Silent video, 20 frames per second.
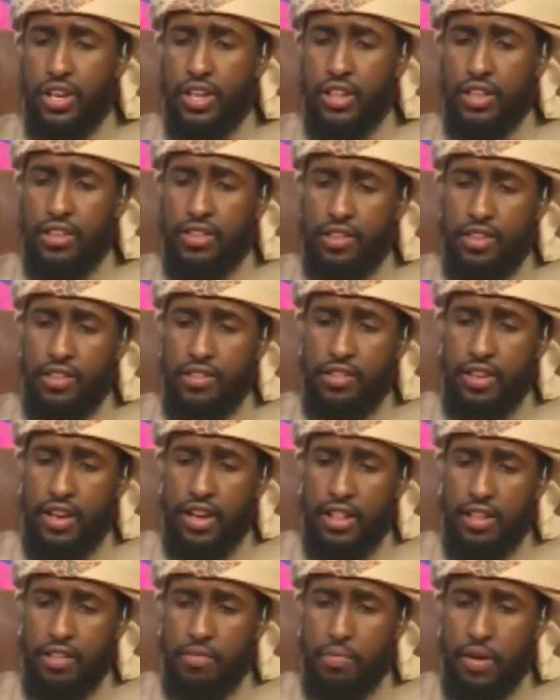this sister
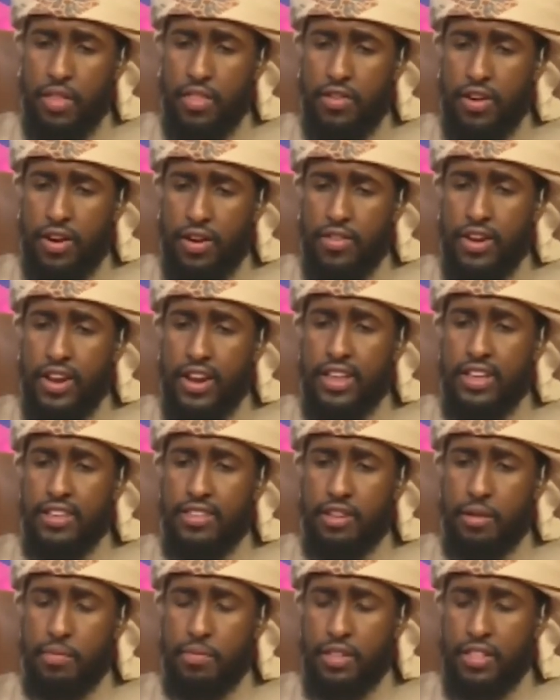and this brother are in,
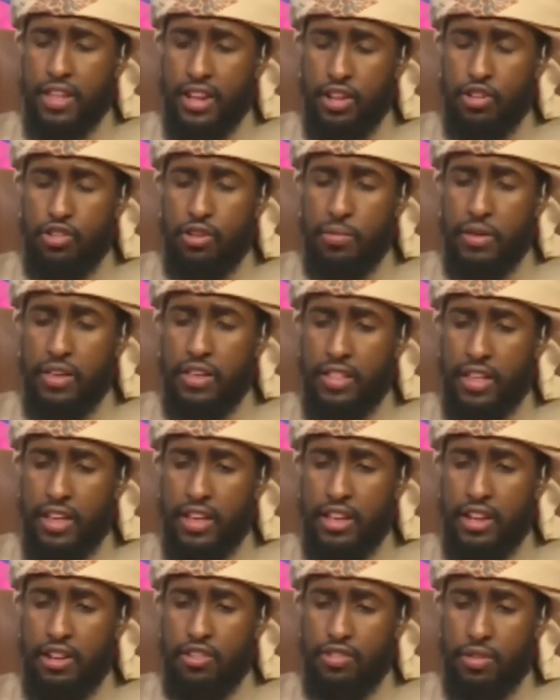is something they need to be, they,
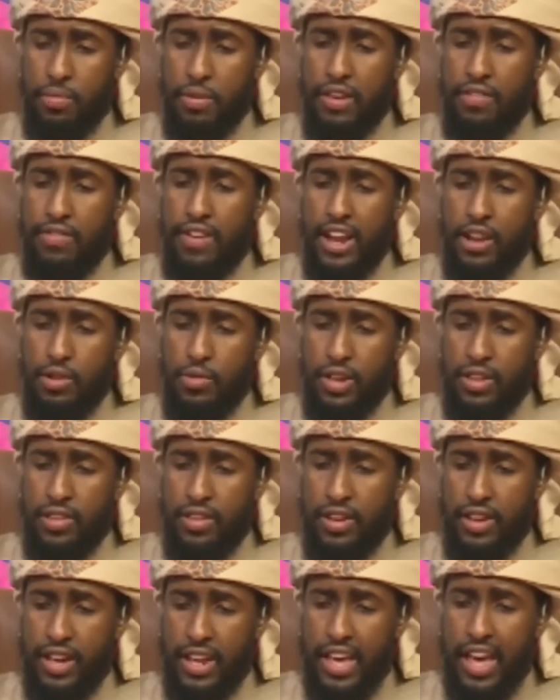it needs to be
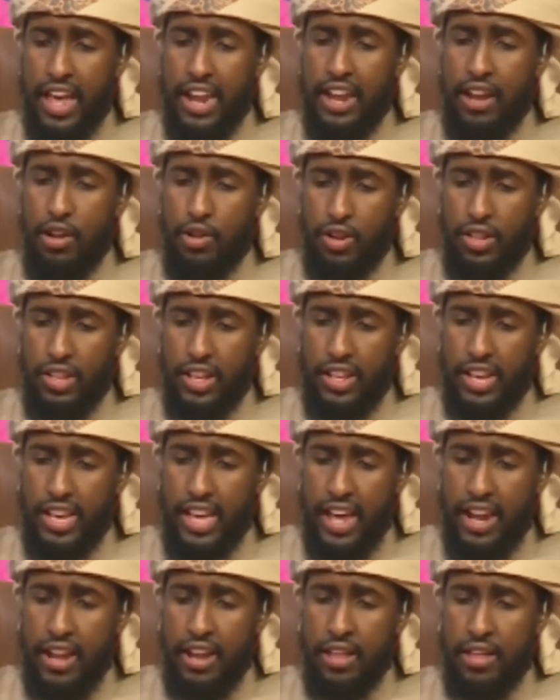evaluated again and looked at
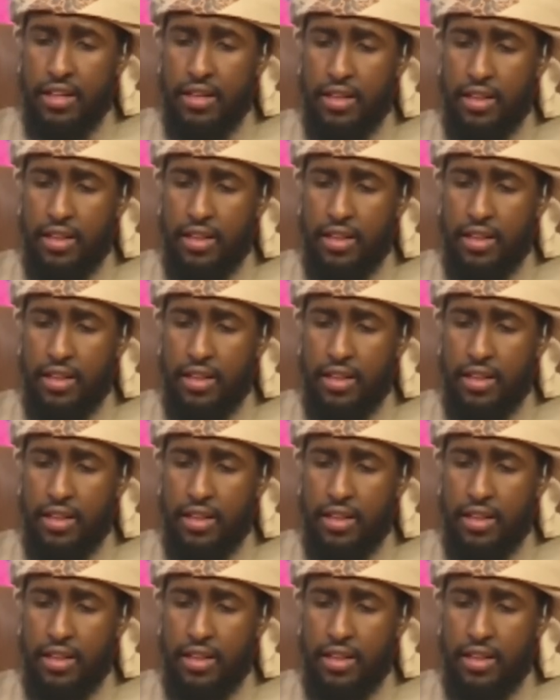again.